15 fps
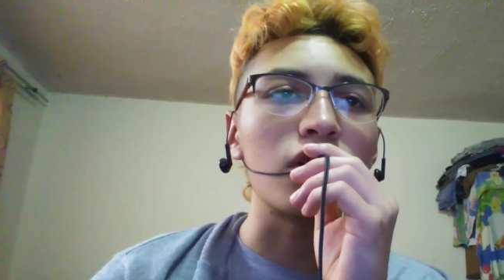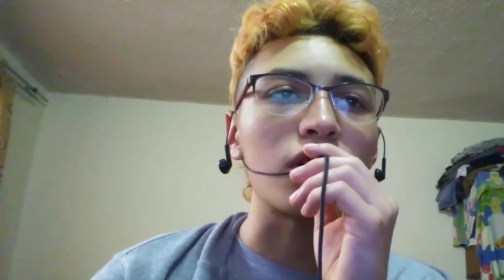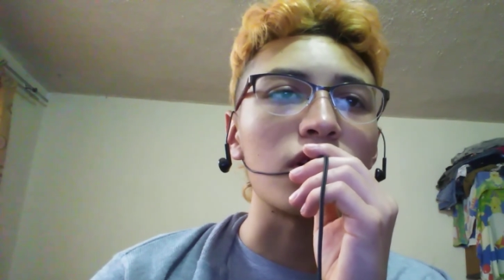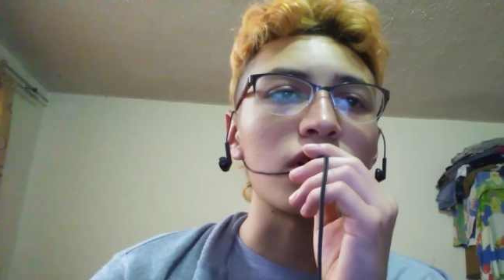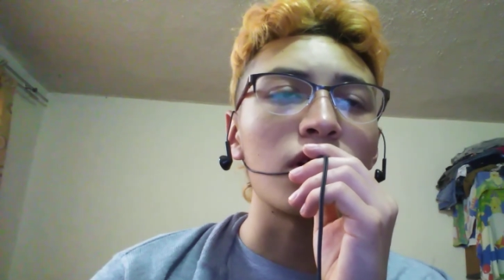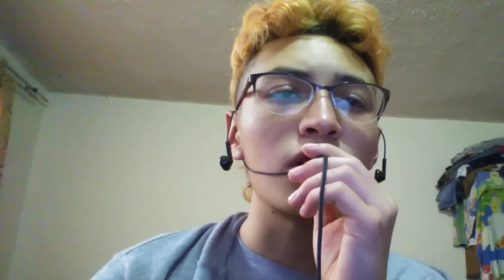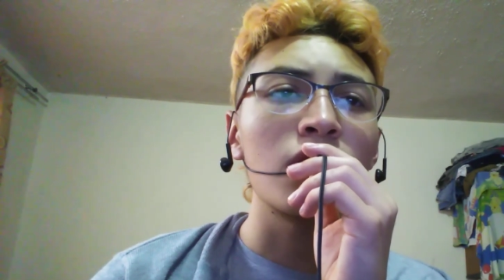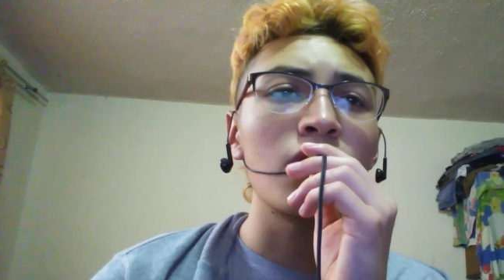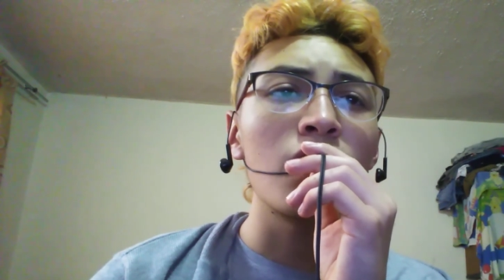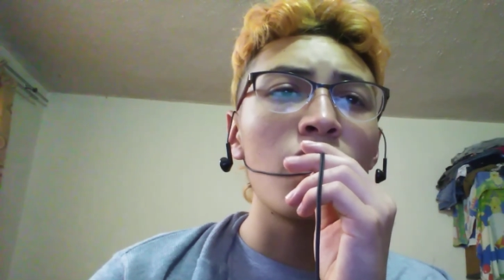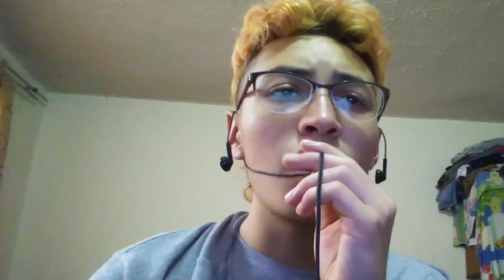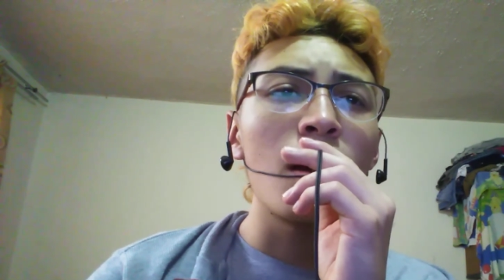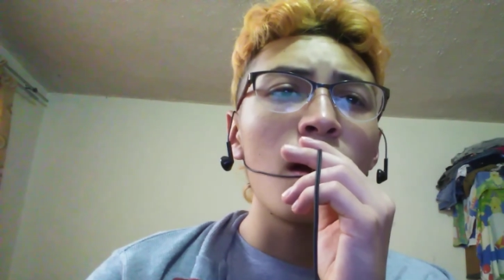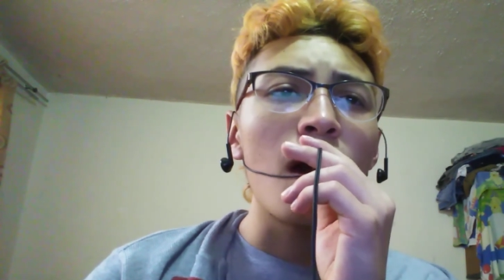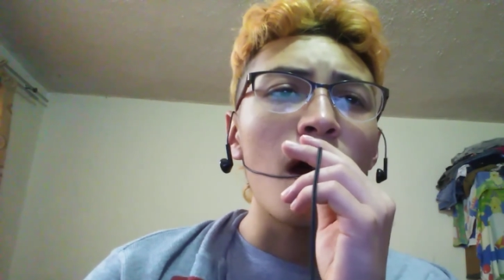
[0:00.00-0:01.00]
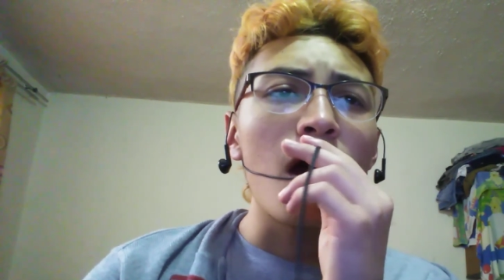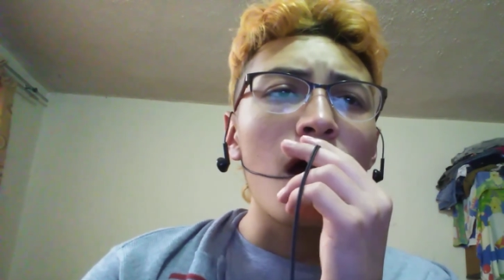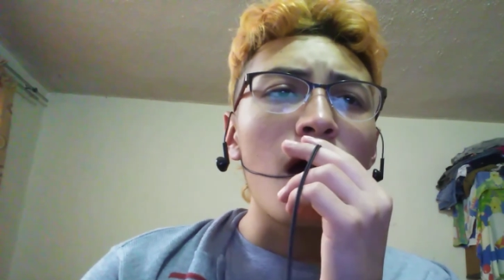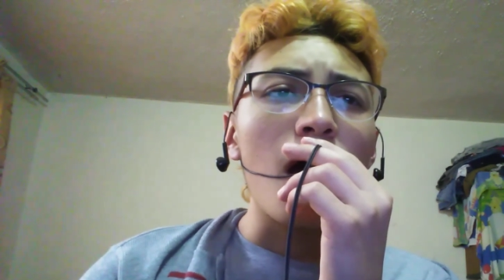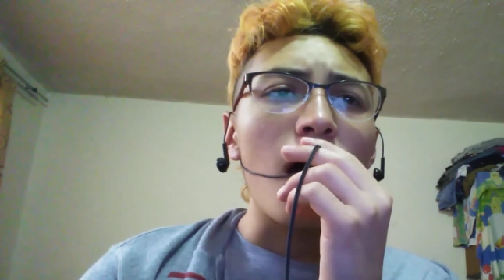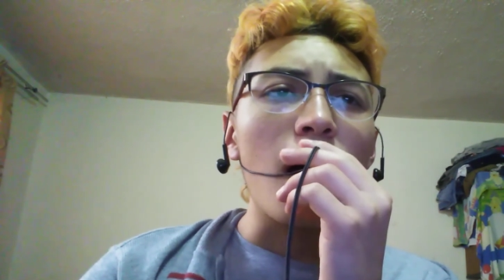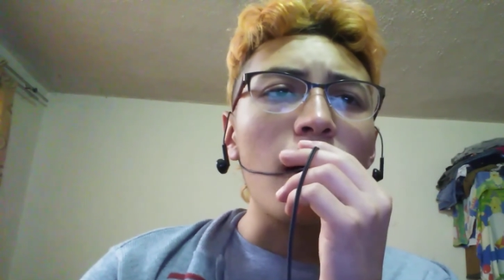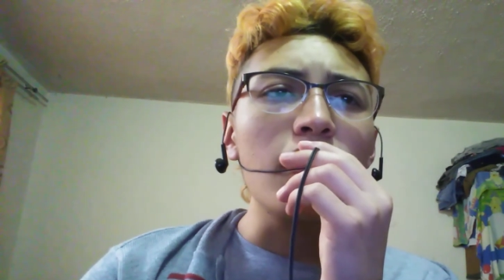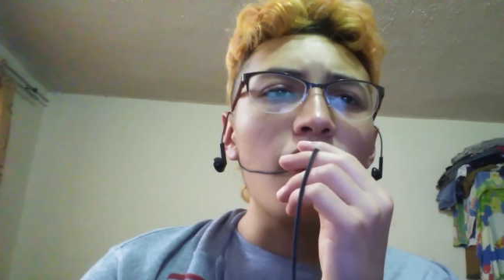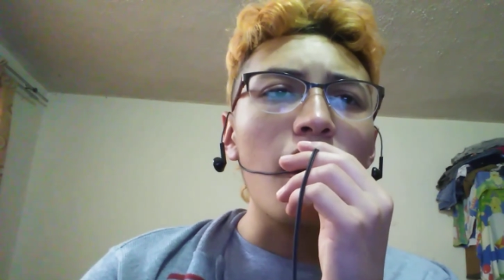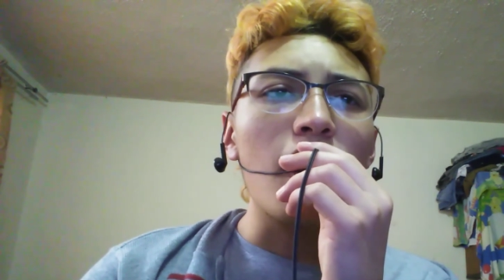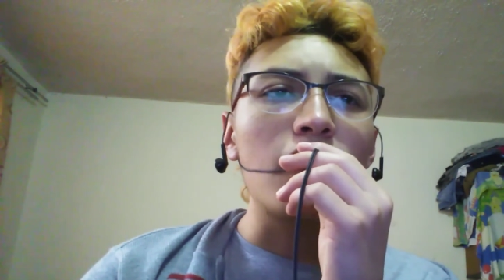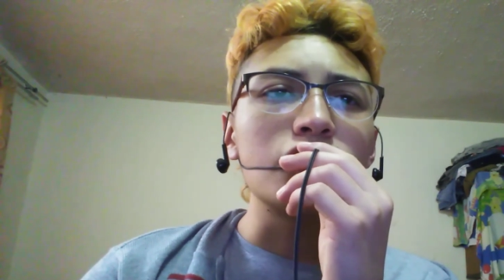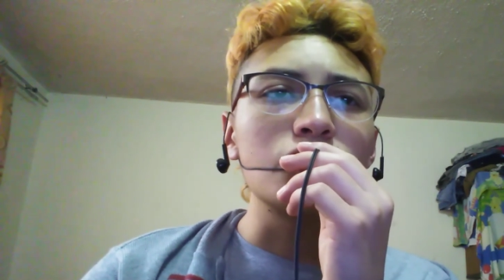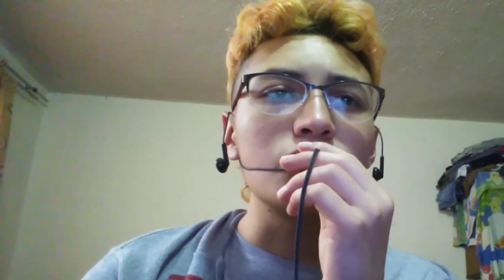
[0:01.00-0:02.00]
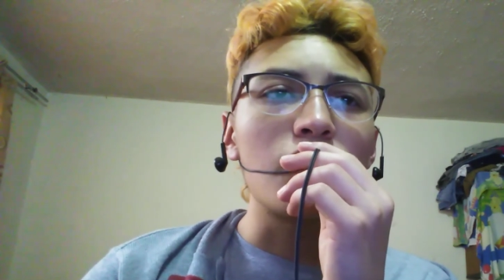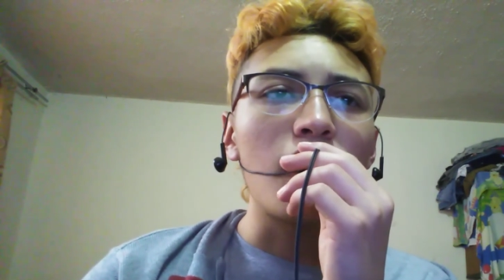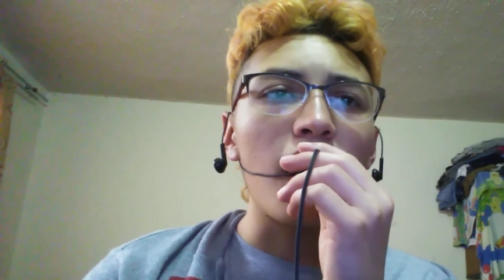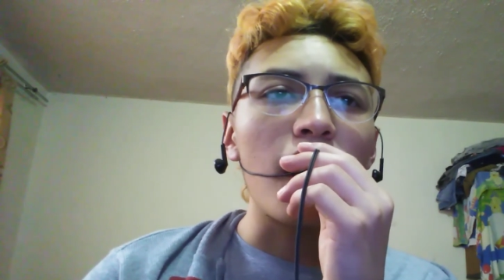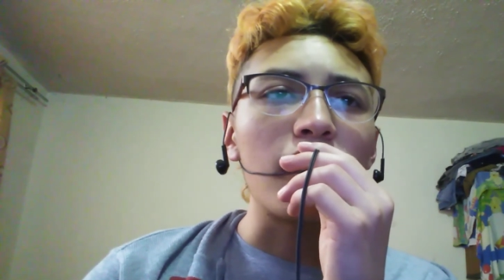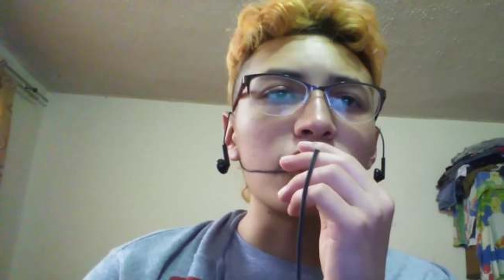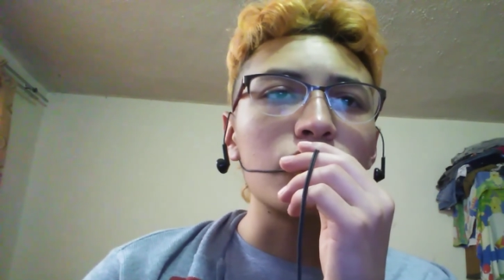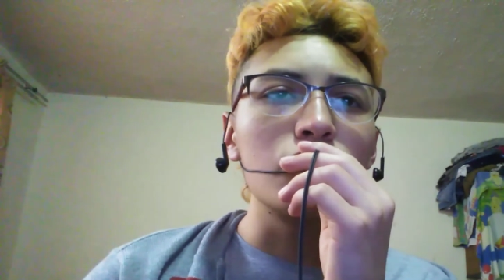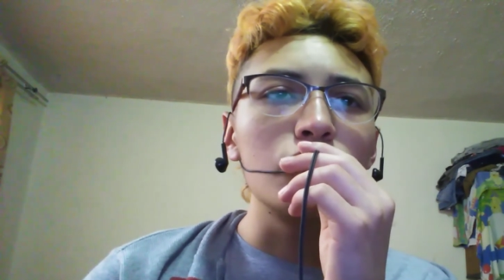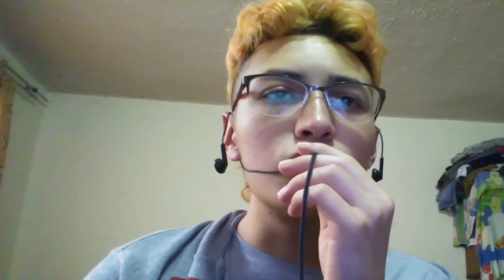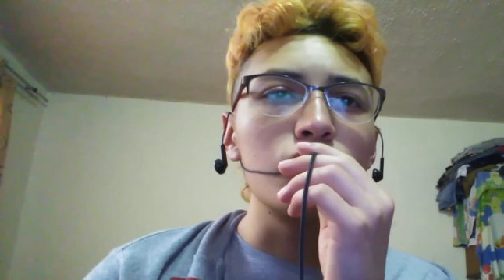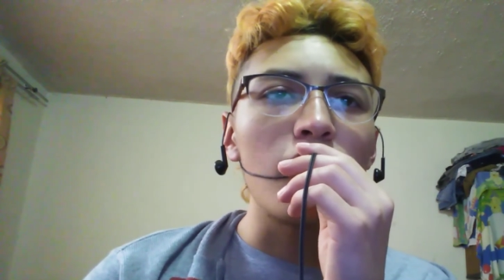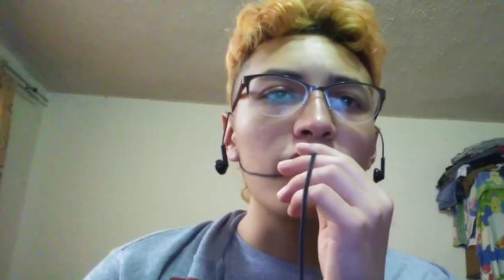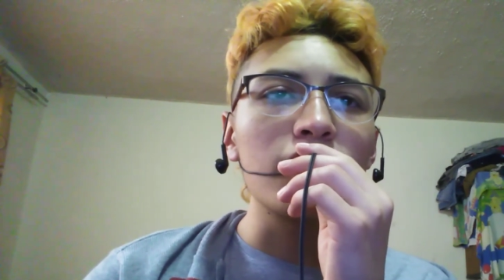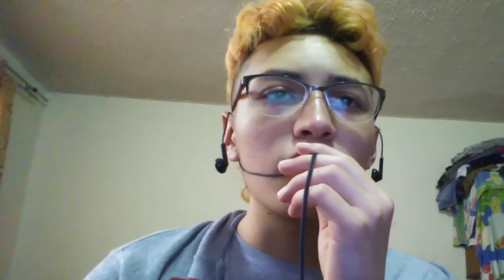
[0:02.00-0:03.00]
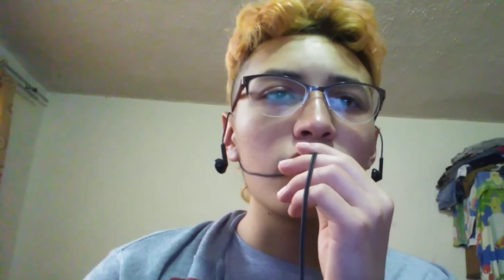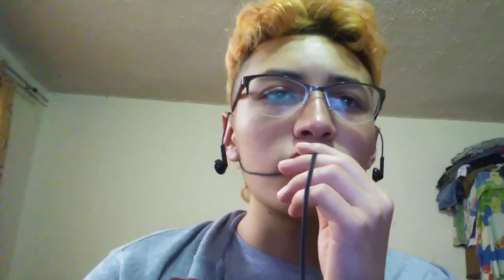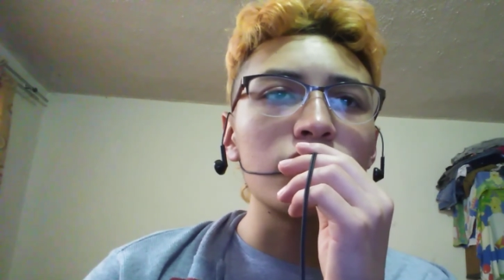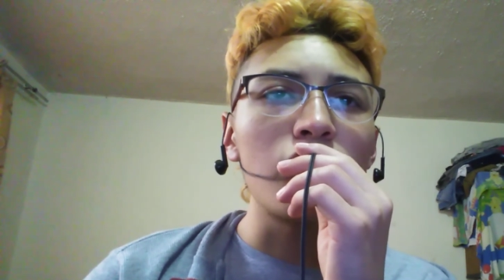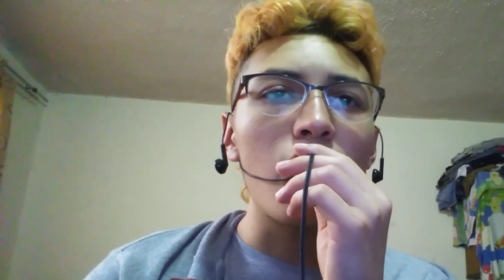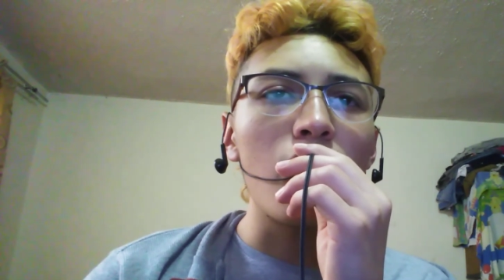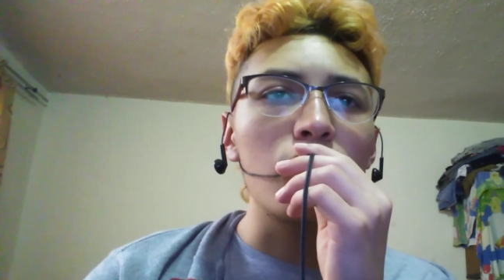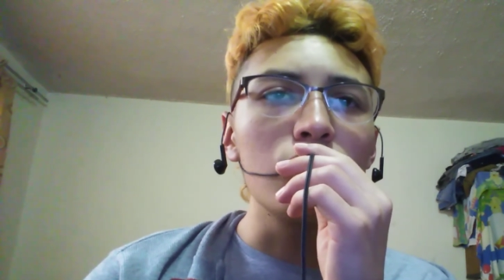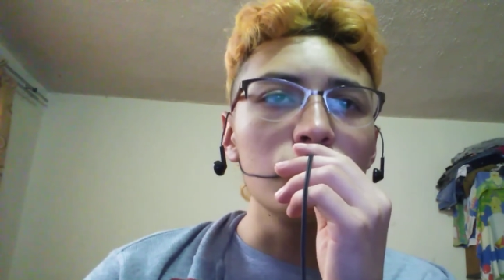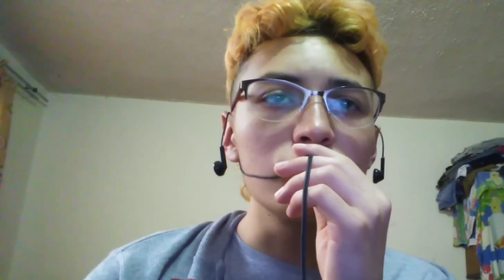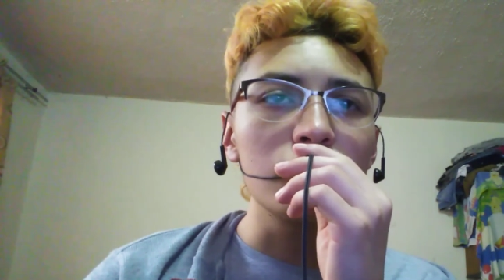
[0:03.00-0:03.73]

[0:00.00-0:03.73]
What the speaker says: I also had to write known vocabulary